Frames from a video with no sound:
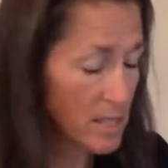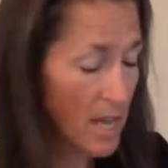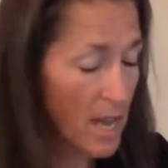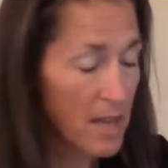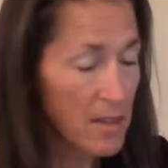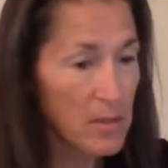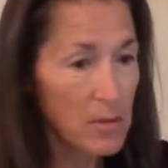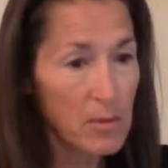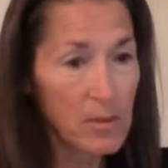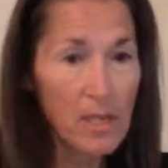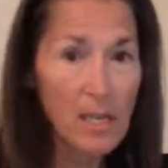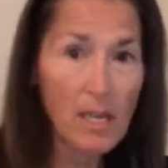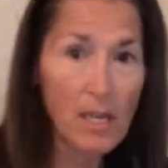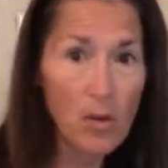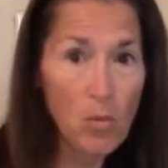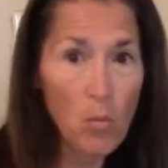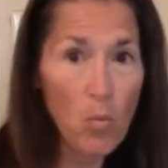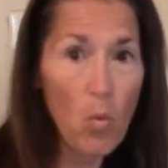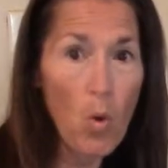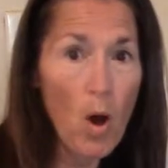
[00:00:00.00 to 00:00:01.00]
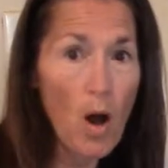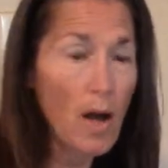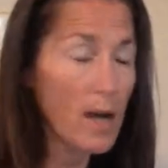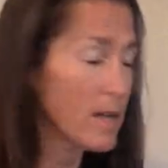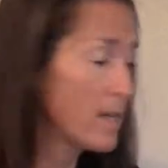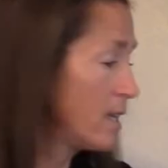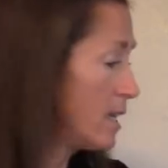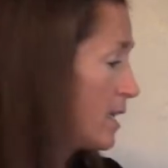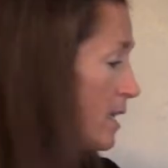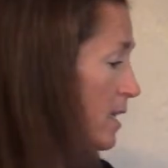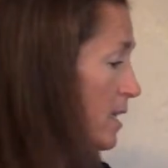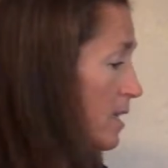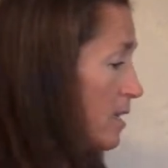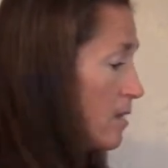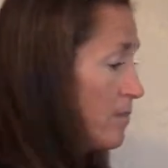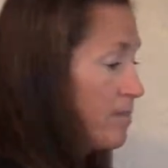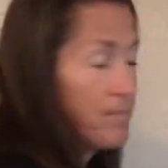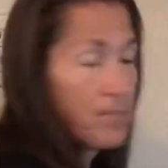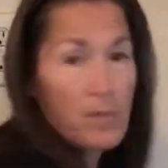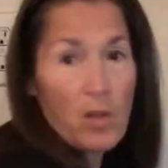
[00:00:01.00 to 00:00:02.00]
Tethering,
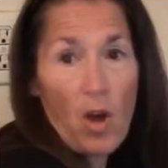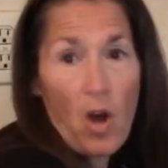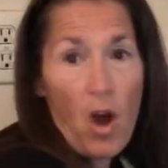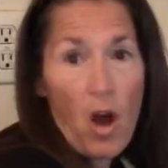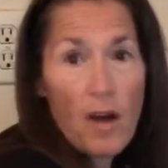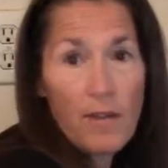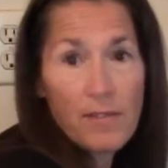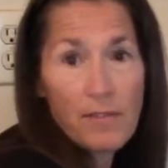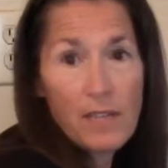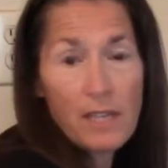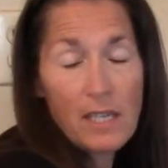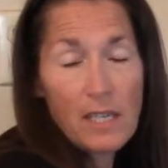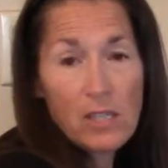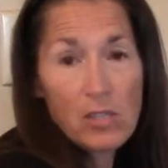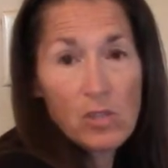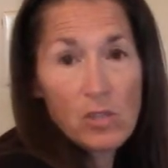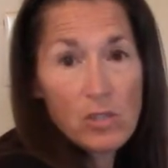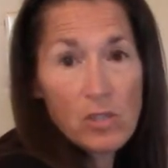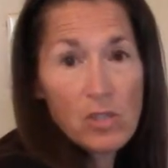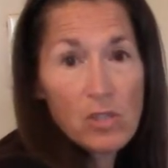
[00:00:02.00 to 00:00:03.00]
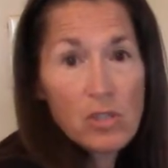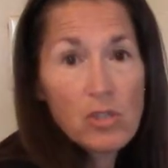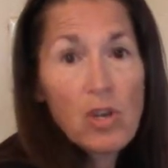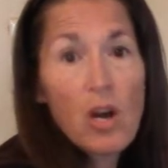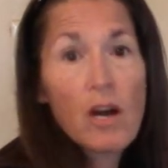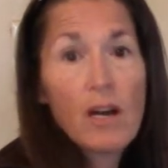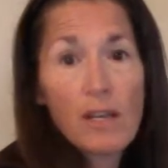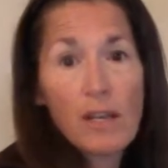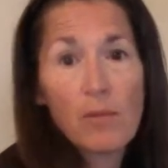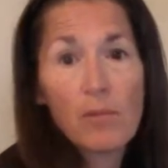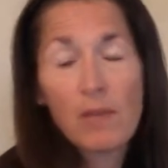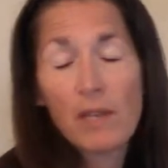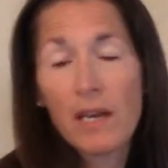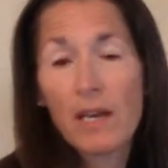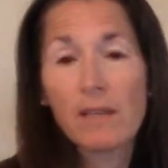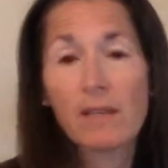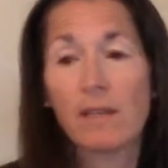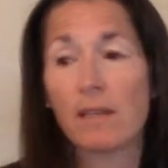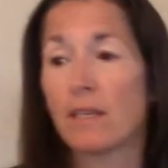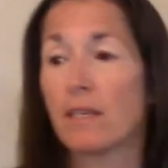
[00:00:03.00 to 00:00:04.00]
walking, off leash, or just talking
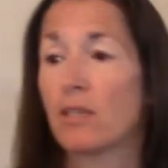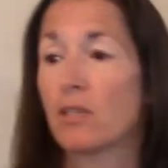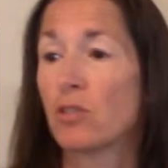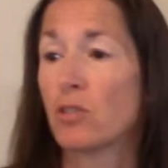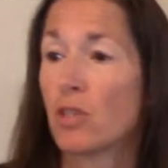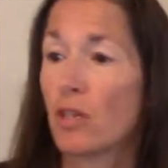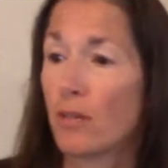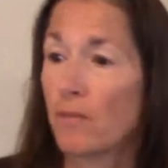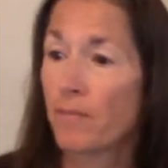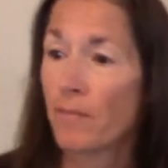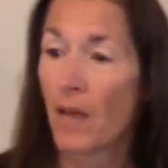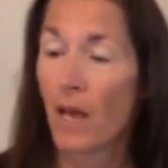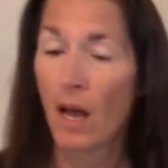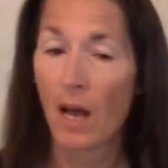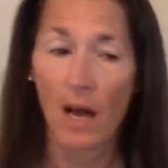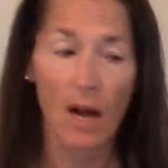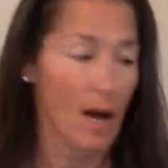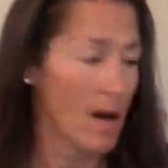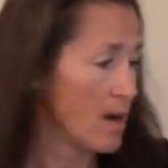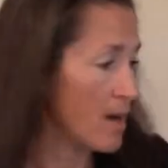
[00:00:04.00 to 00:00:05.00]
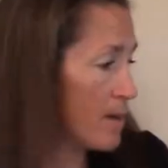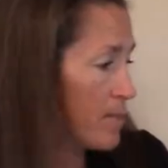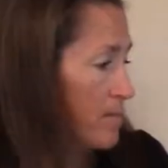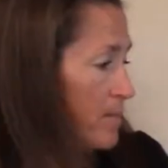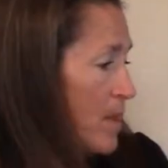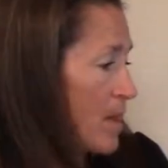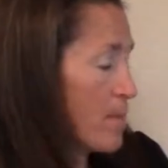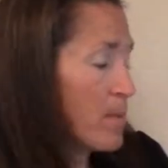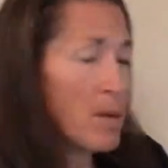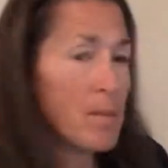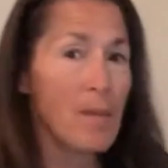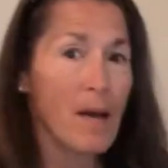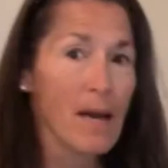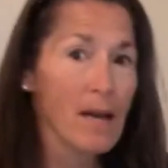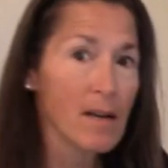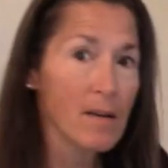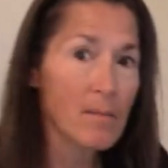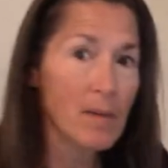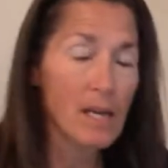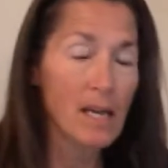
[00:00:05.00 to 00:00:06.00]
without the leash. So I'm going to
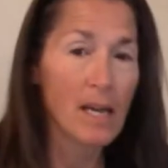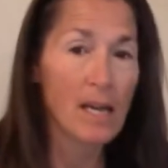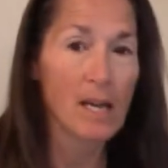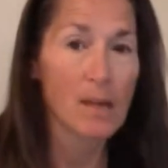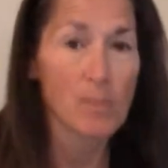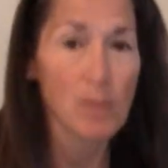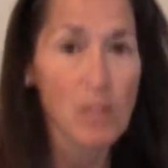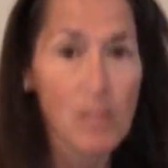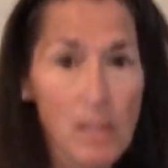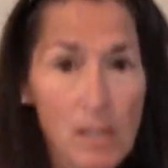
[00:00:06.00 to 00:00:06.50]
back up my camera a